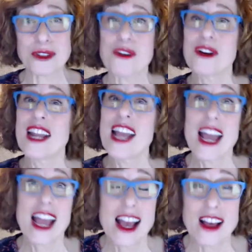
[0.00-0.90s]
on
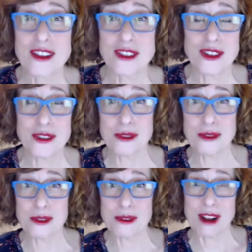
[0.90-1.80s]
how
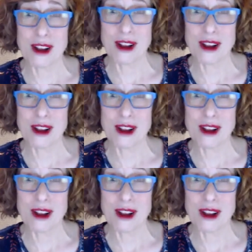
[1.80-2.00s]
to run